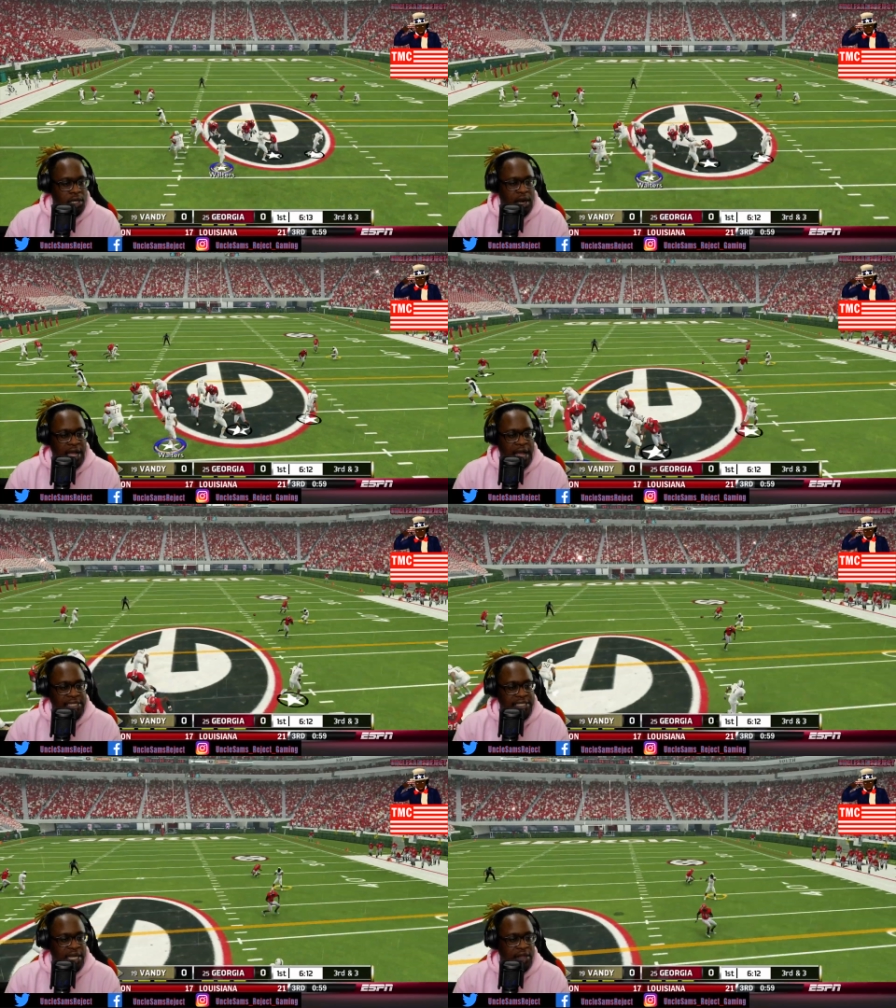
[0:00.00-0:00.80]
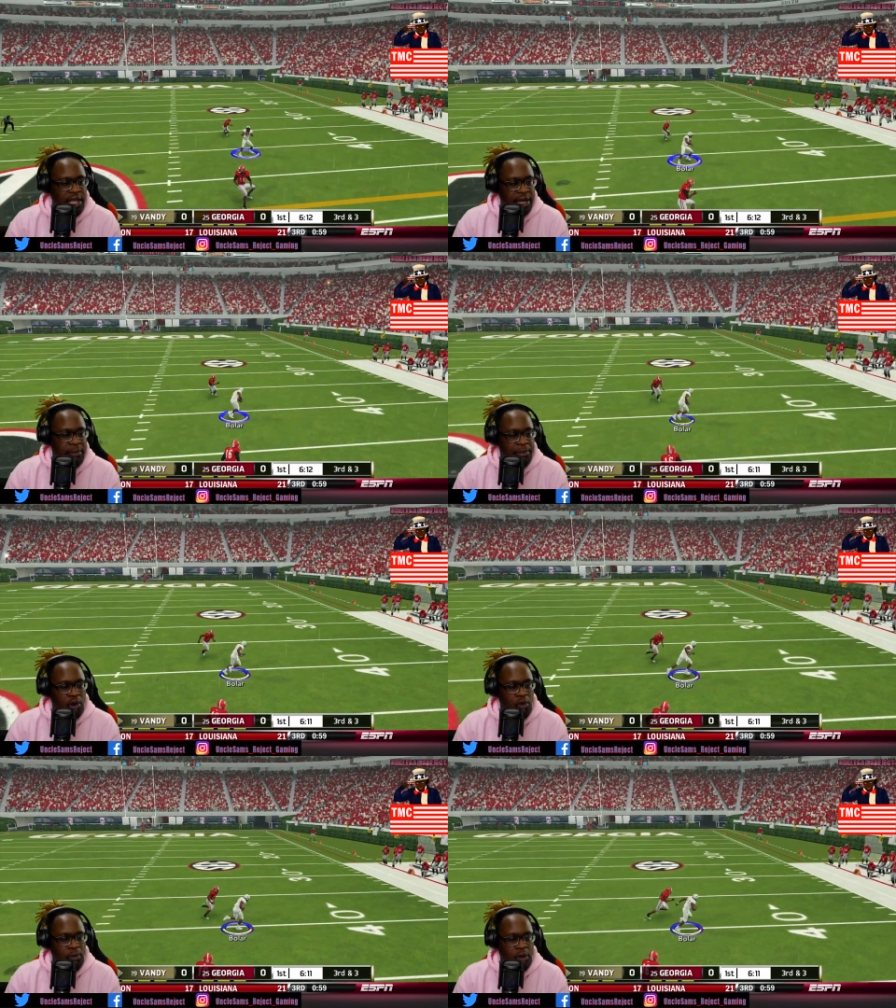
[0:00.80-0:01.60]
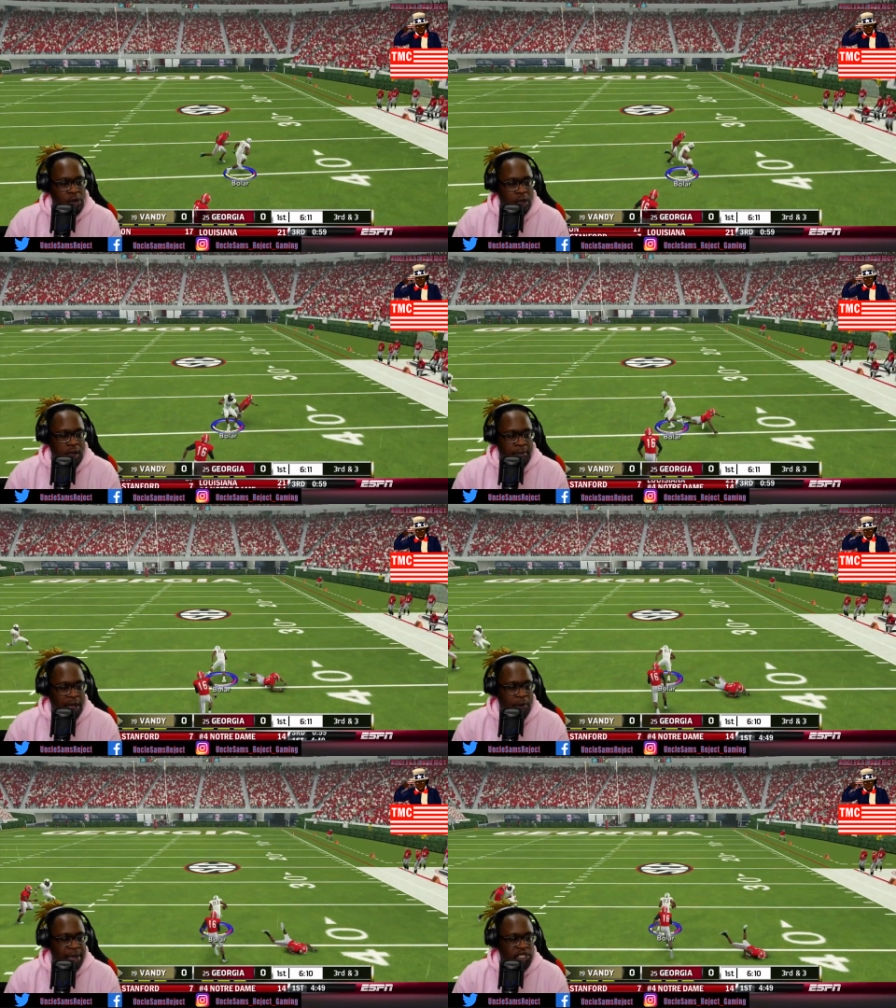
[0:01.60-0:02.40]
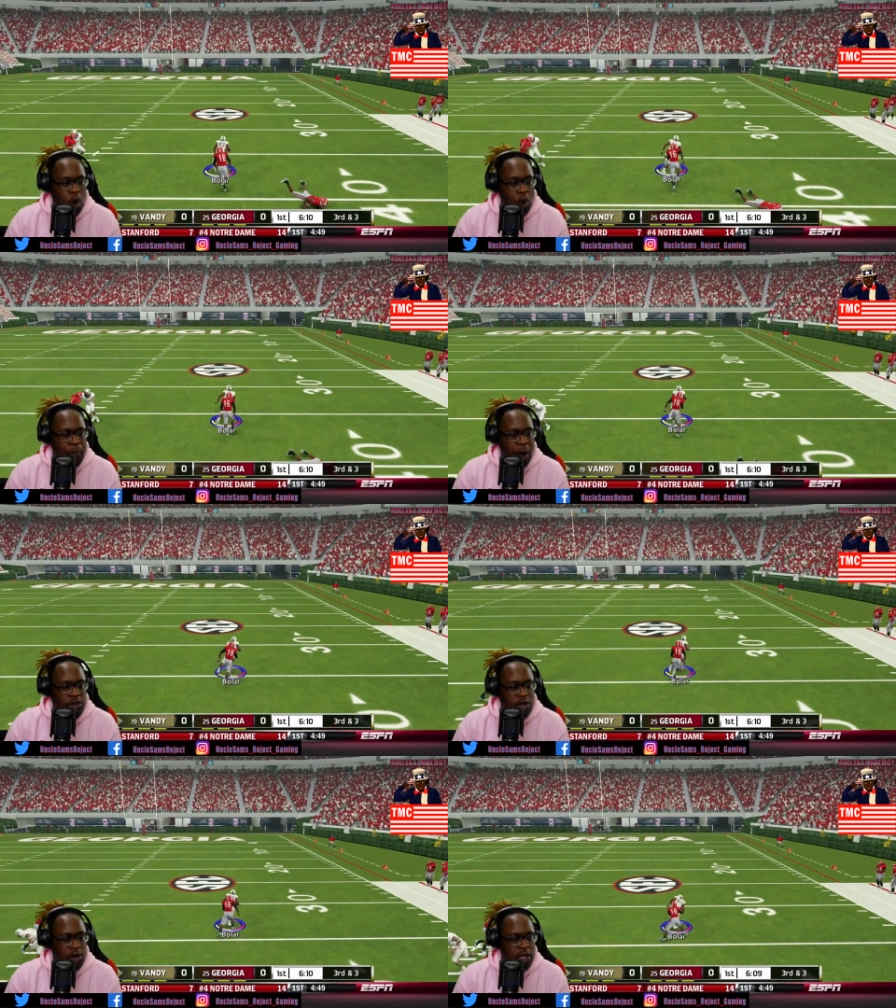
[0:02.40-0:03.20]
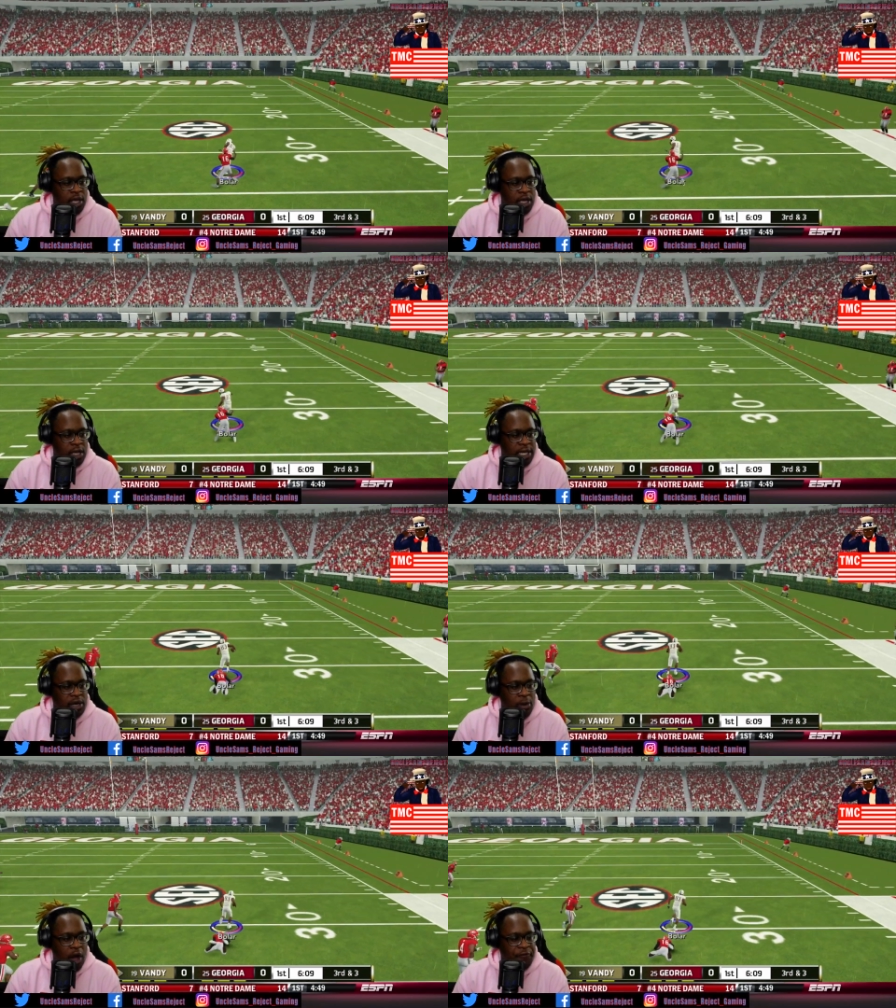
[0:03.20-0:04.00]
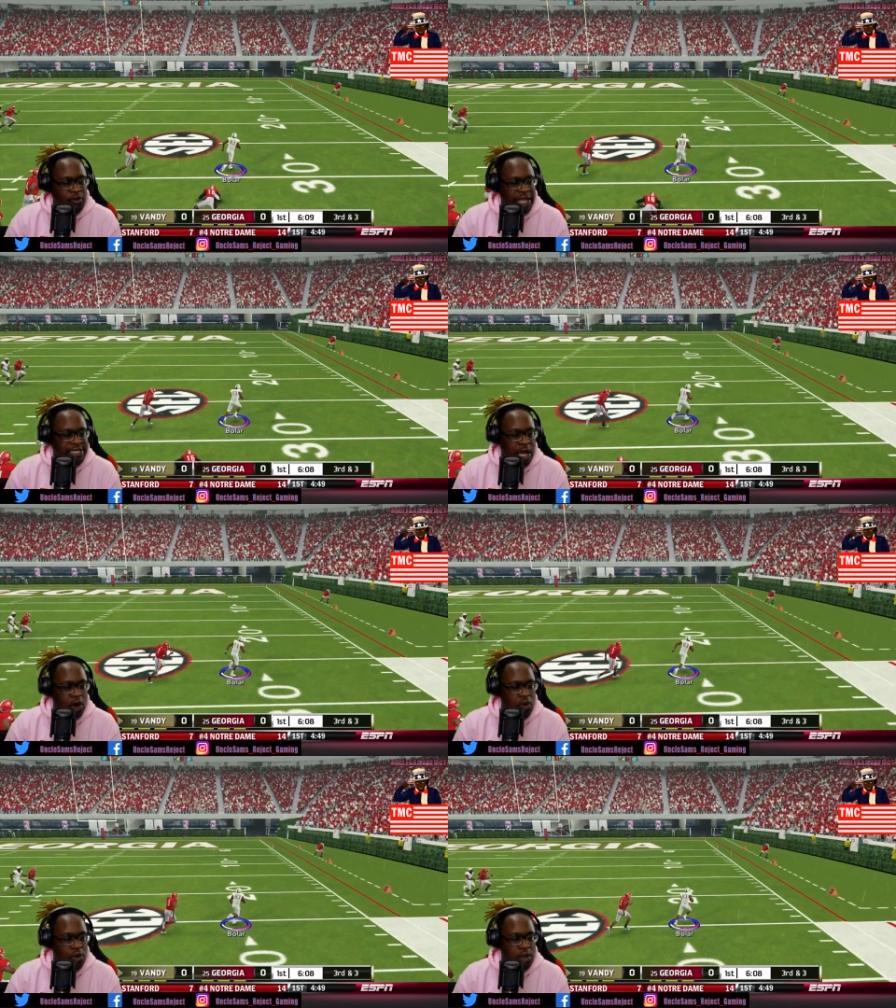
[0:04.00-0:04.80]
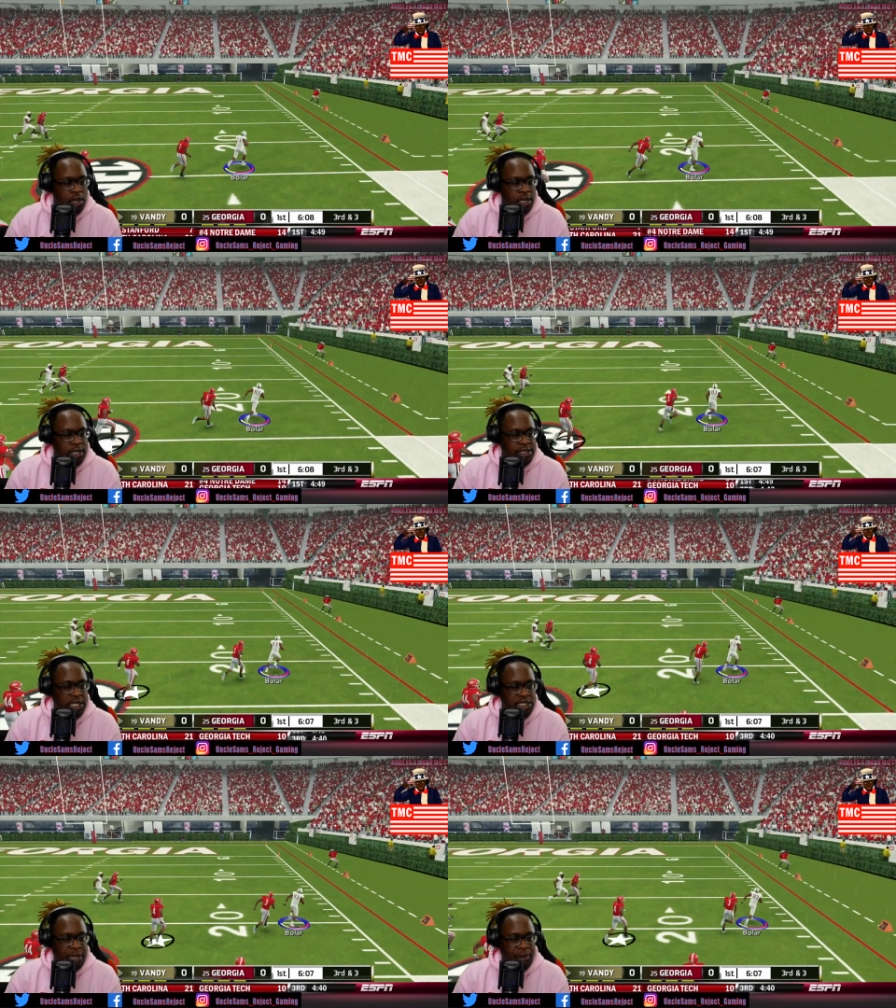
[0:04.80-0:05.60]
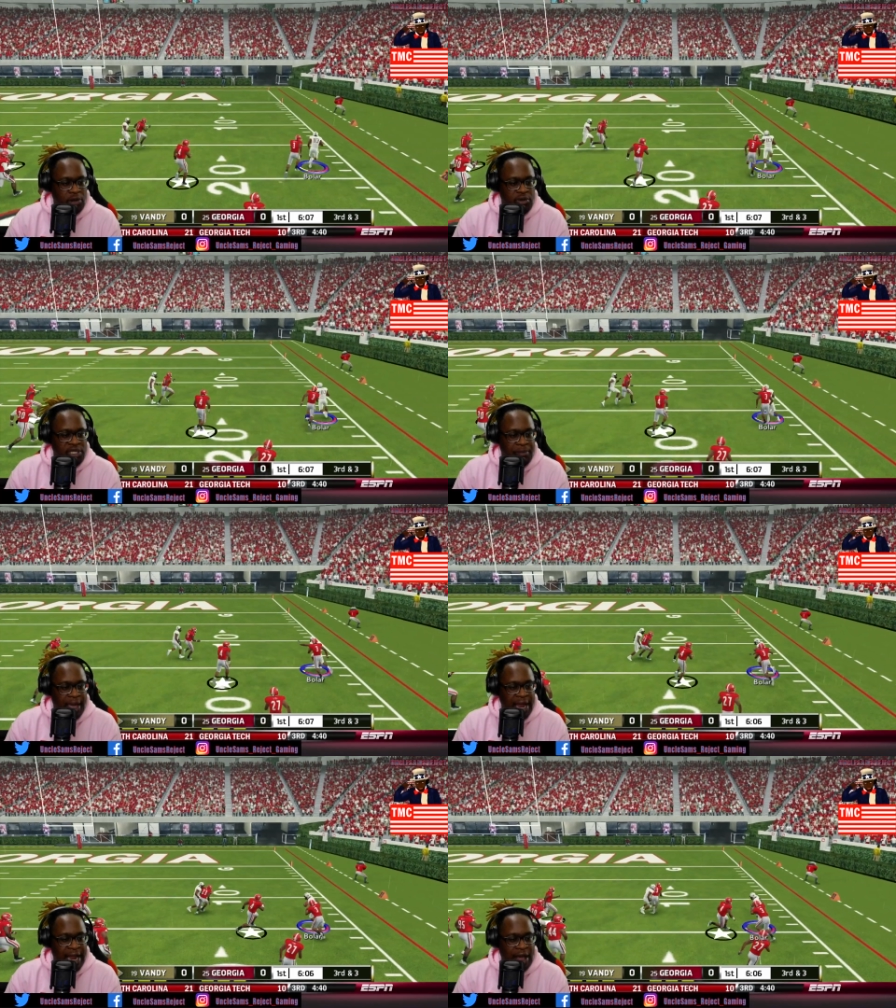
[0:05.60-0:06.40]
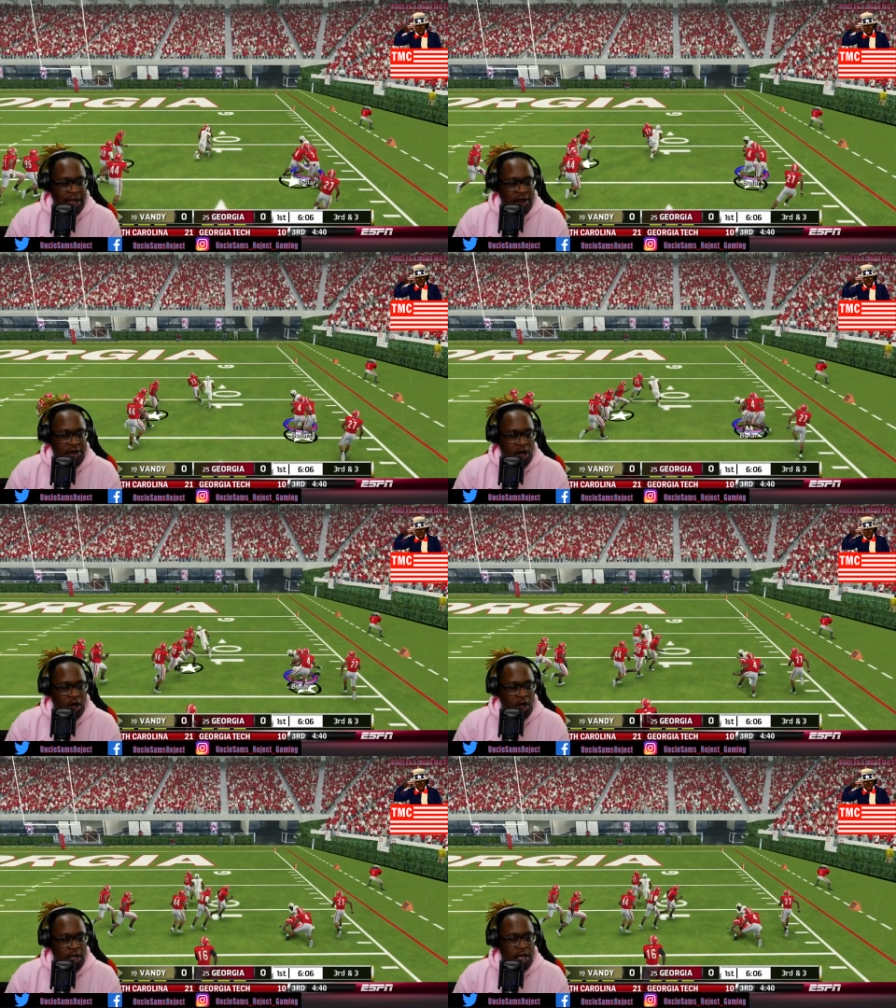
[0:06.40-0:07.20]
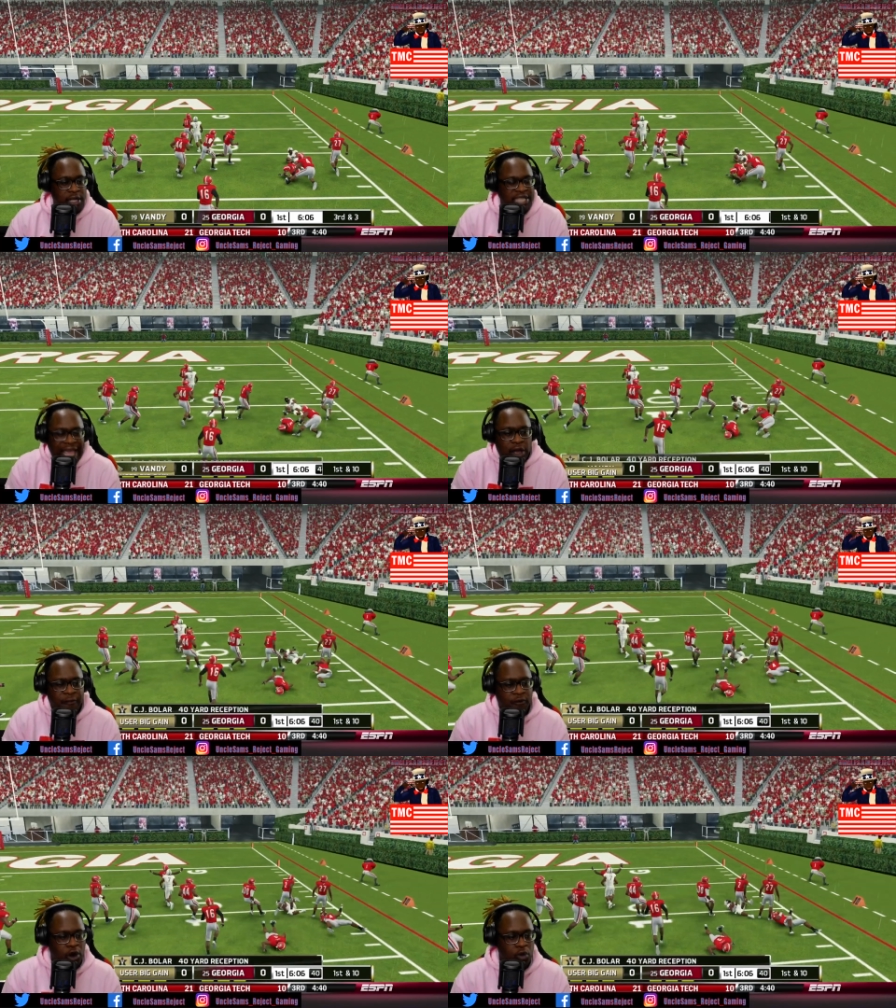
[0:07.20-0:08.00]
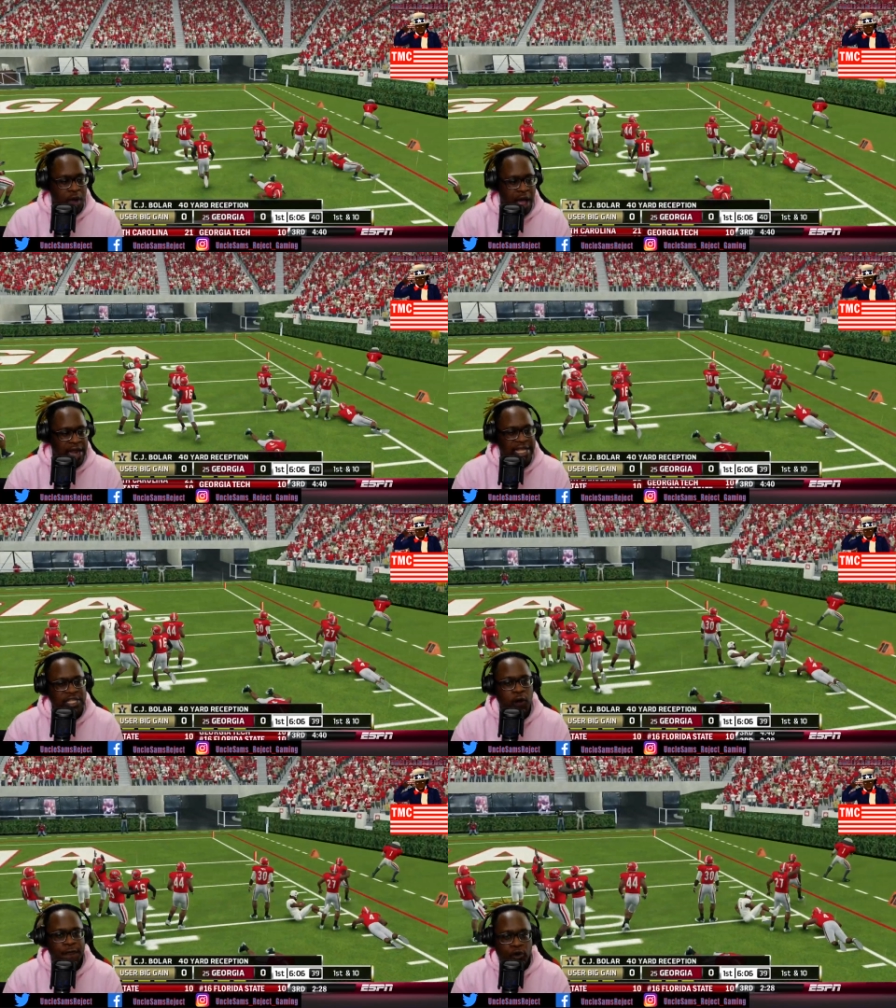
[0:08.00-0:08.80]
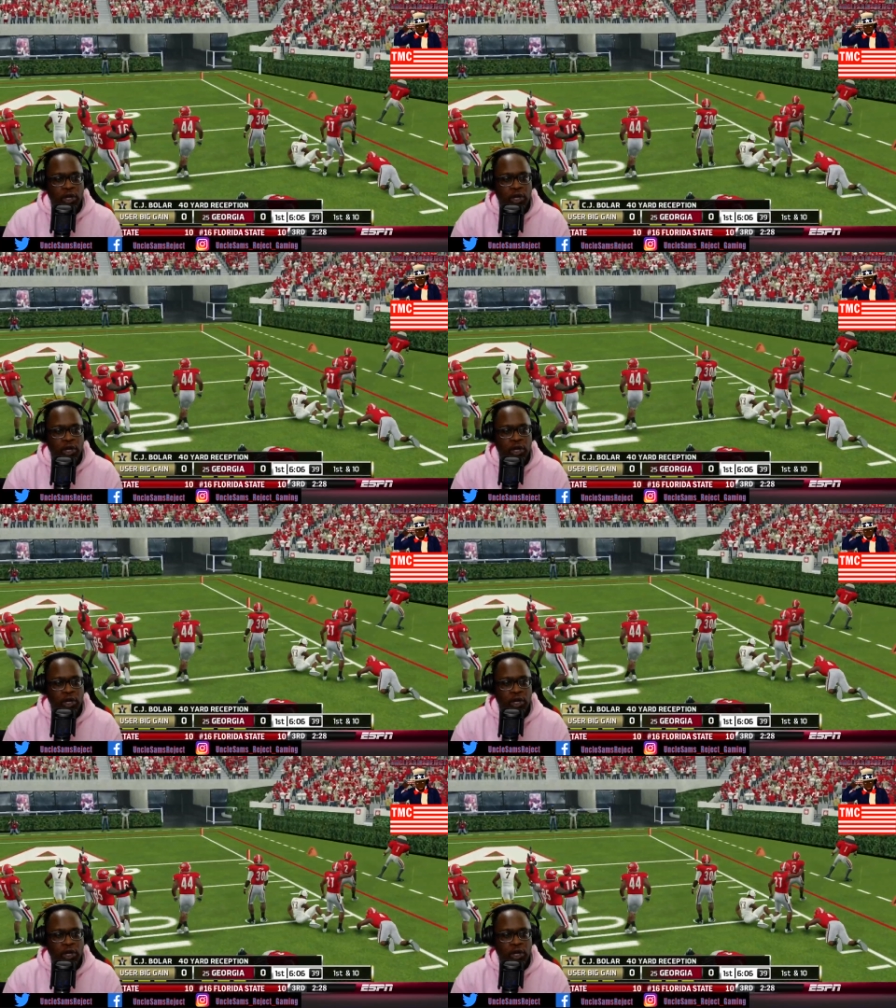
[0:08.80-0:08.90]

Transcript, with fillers: Need our guys to settle in. Boom. Make a miss. Oh, Bowler. Get him off you. Let's go. CJ Bowler is the man out here, dog. Take him for a ride. Let's go.